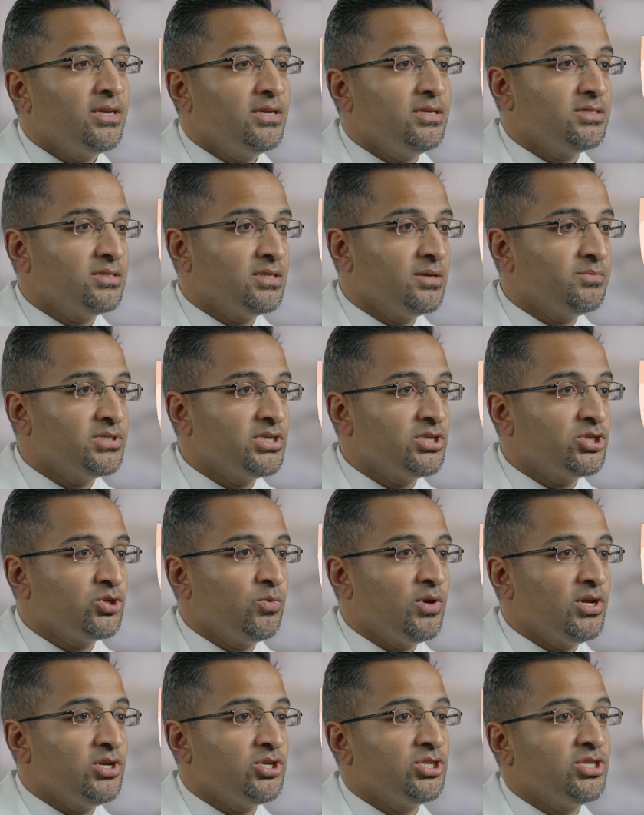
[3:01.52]
In some
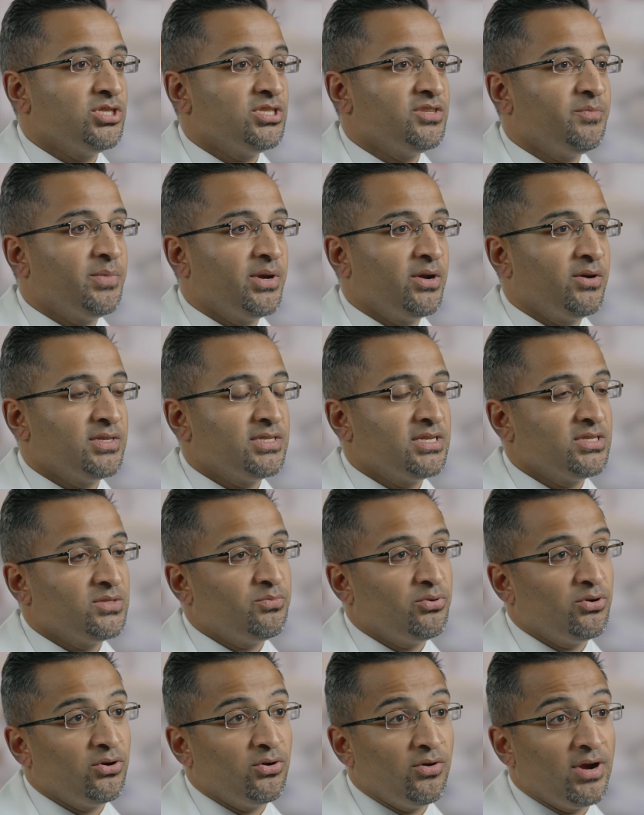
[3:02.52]
situations, if Barrett's has
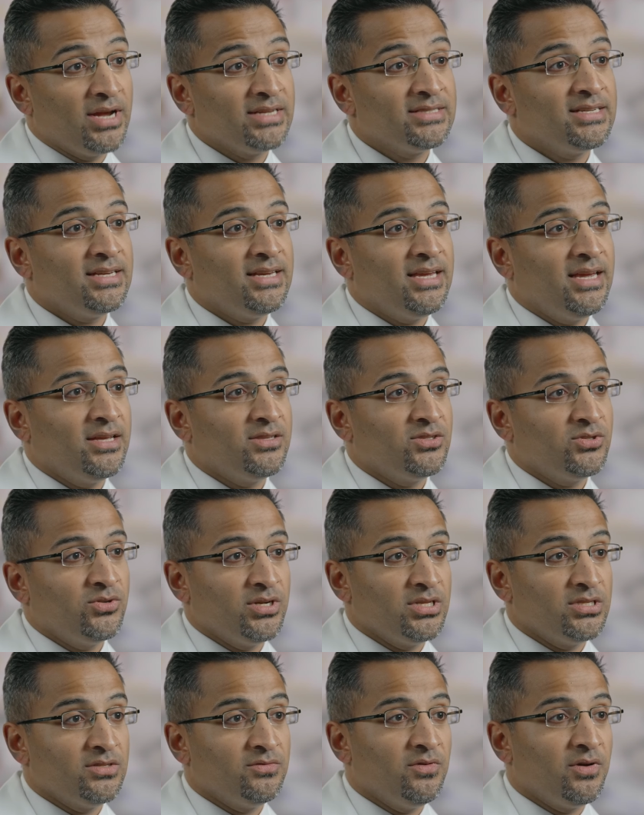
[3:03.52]
progressed to cancer
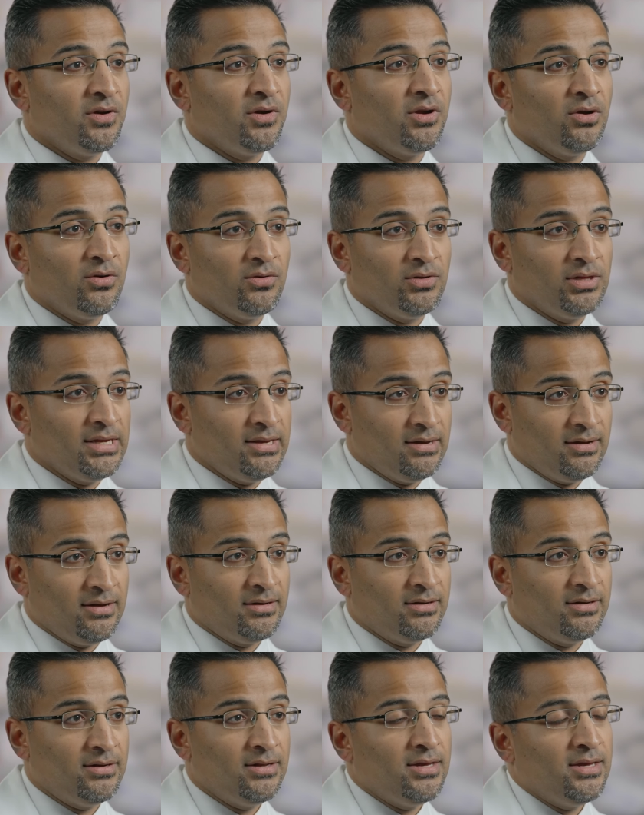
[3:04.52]
and it's very early
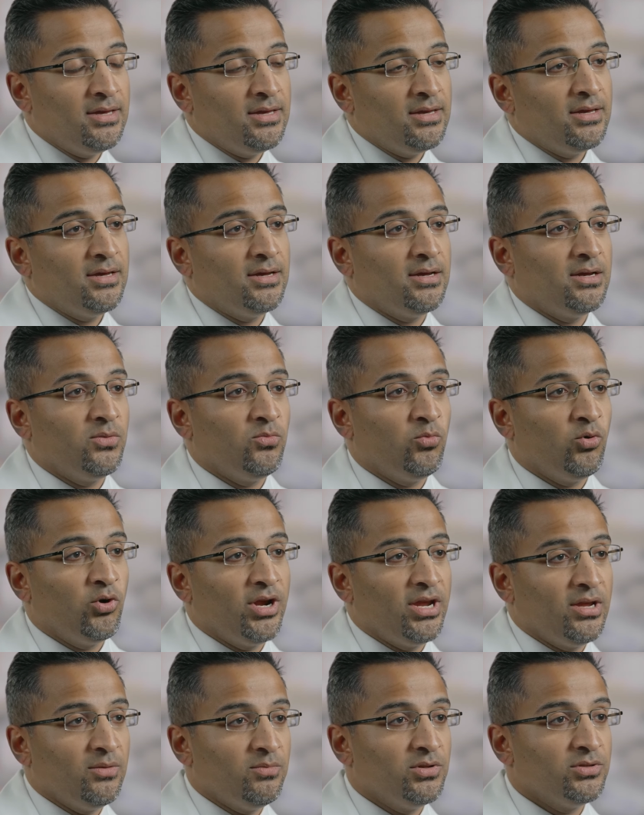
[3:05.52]
on, um,
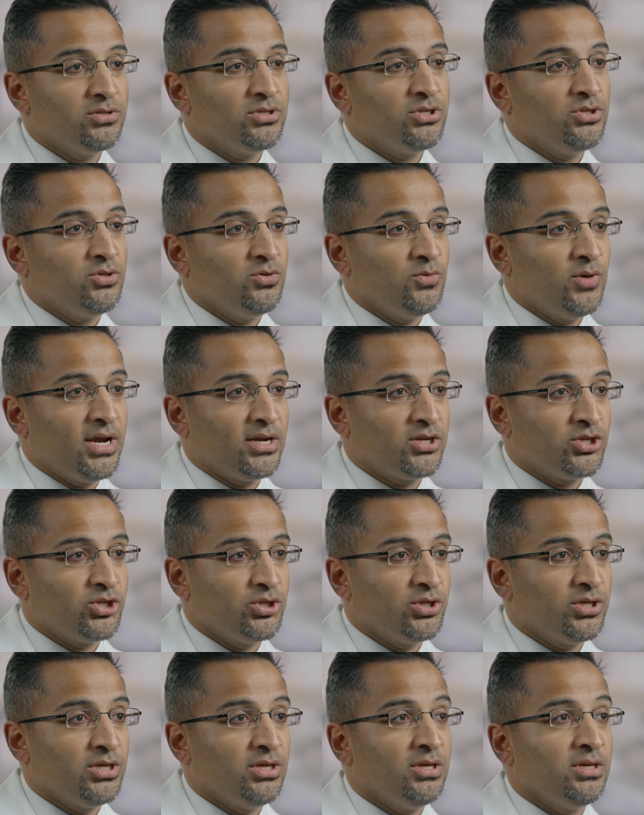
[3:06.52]
we're able to
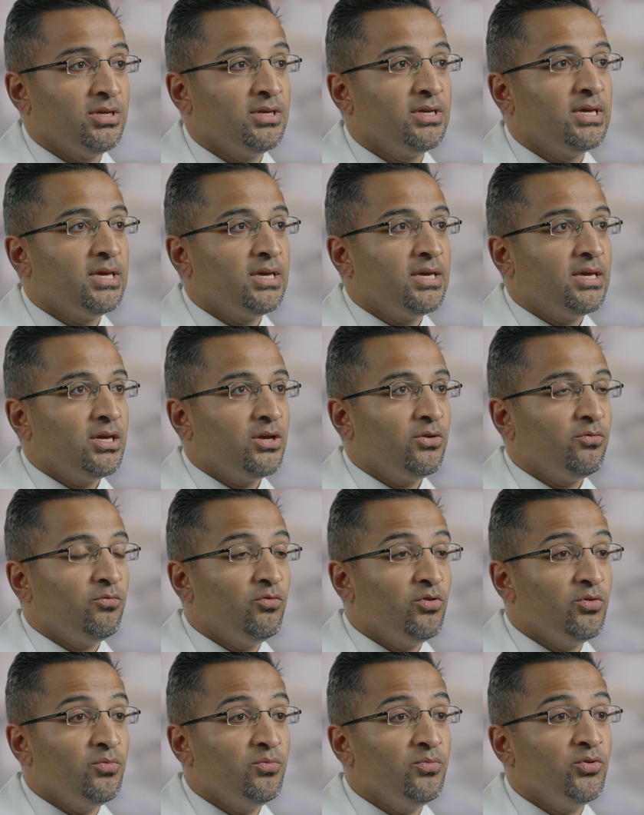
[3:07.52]
actually
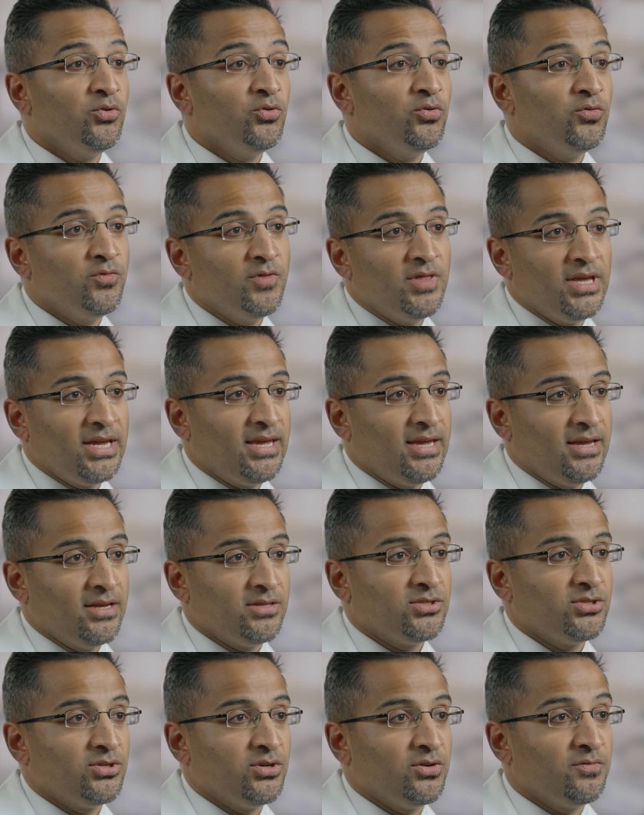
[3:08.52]
remove the
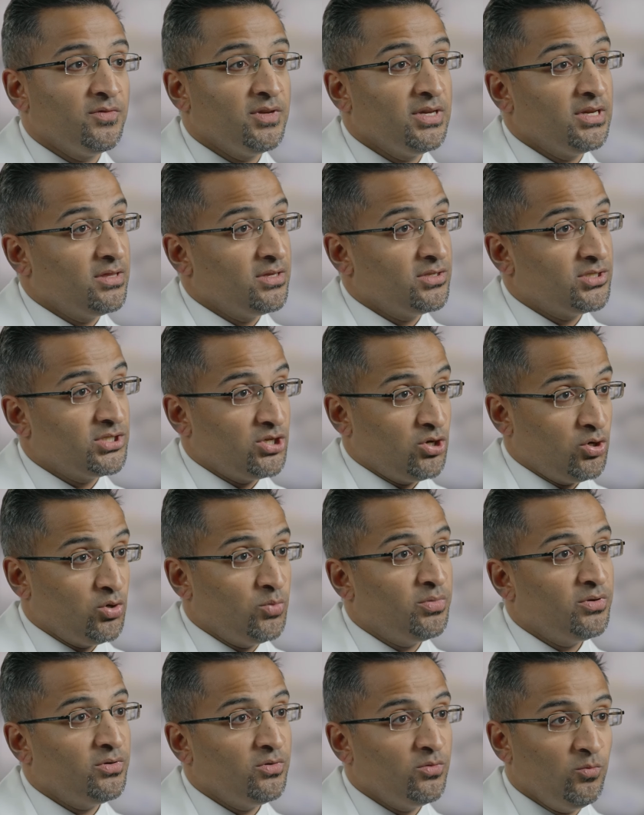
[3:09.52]
cancer via the
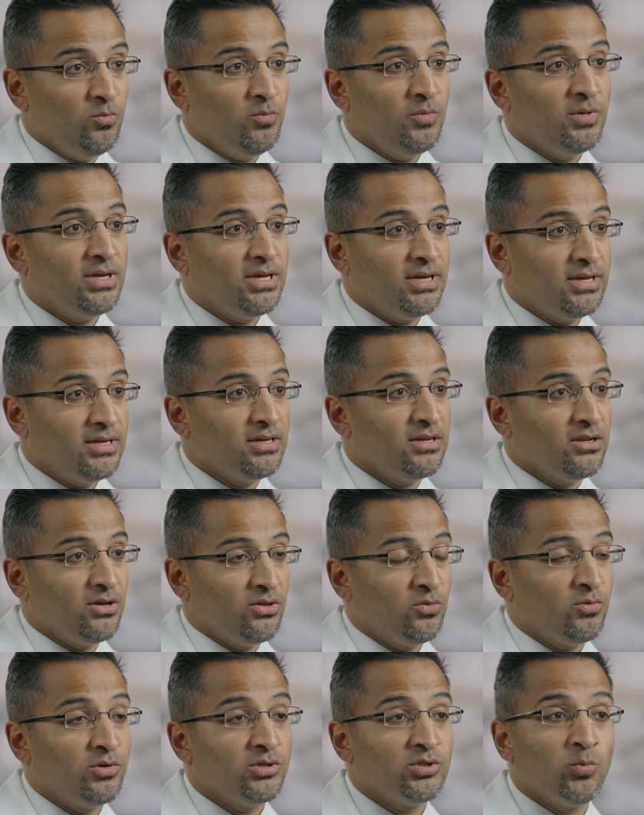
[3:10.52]
scope. In
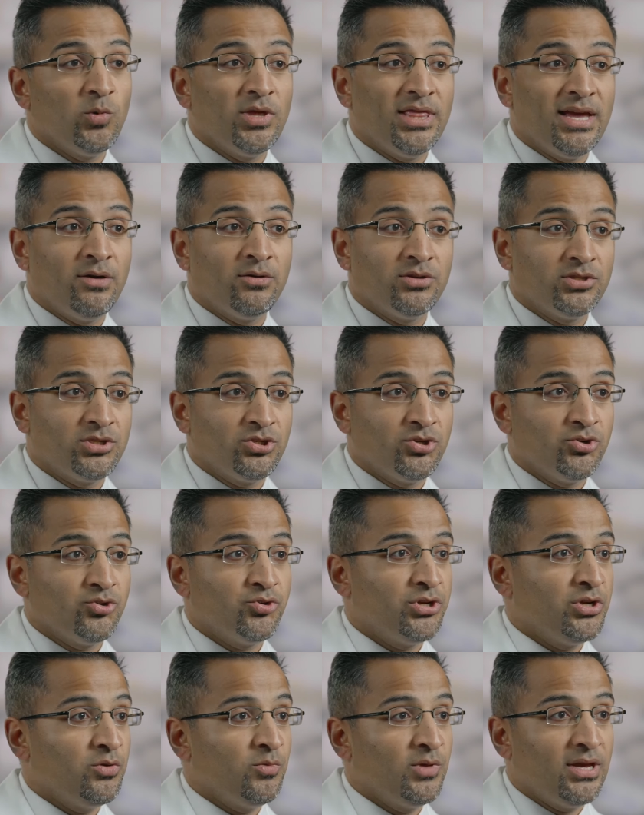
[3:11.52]
other words, without a
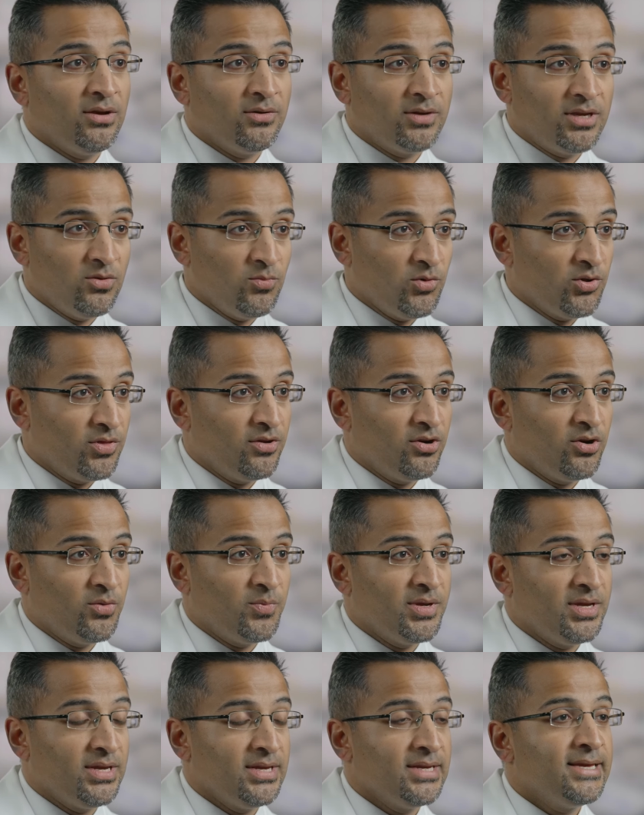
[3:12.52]
surgery, without
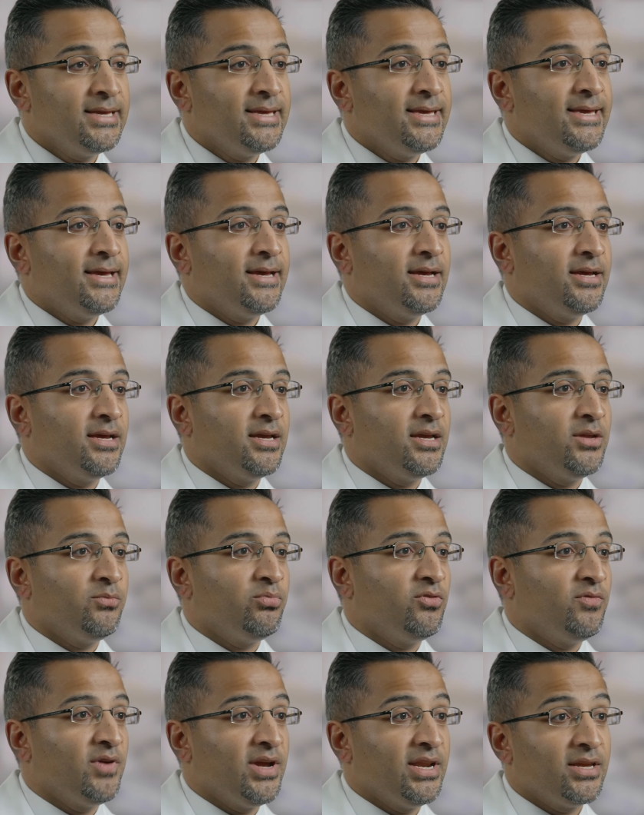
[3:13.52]
chemotherapy, uh, and
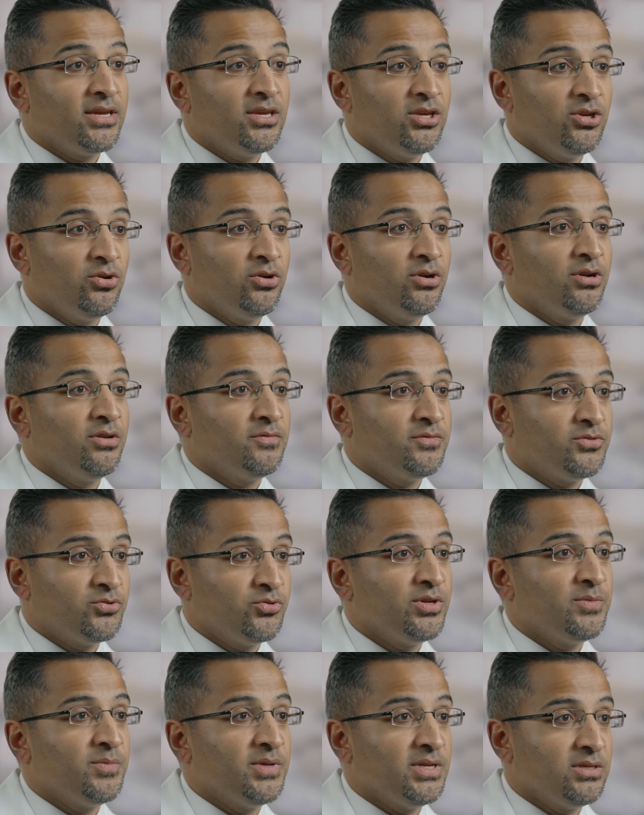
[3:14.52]
provide a curative
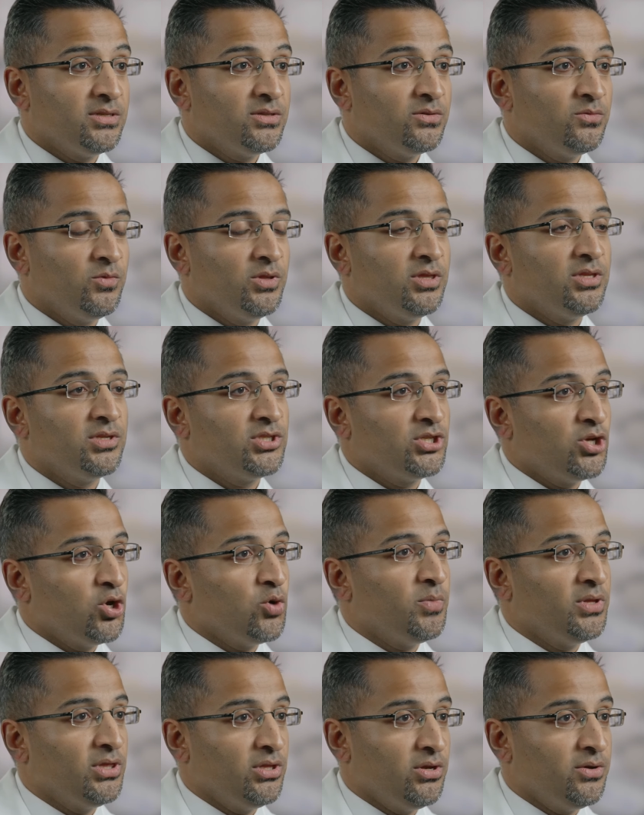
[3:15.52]
treatment with the
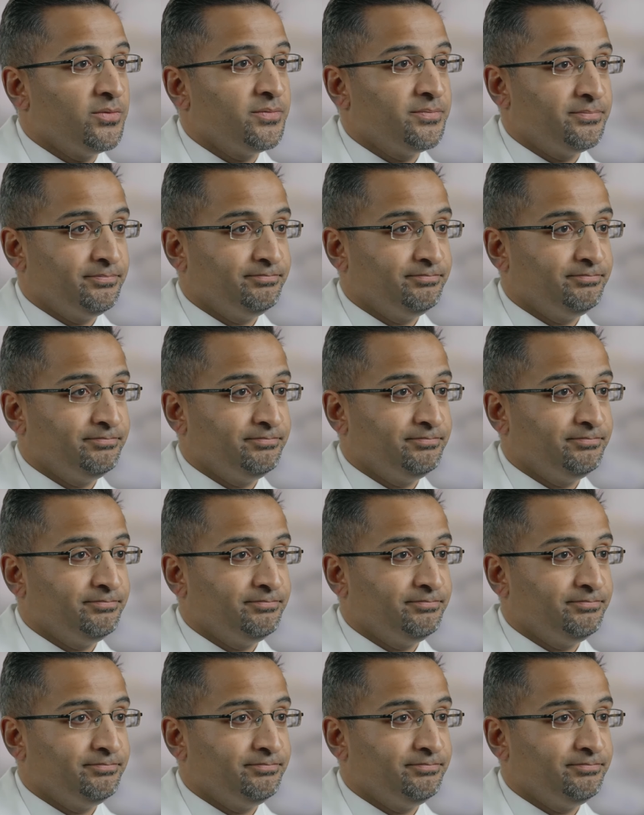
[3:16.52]
scope alone.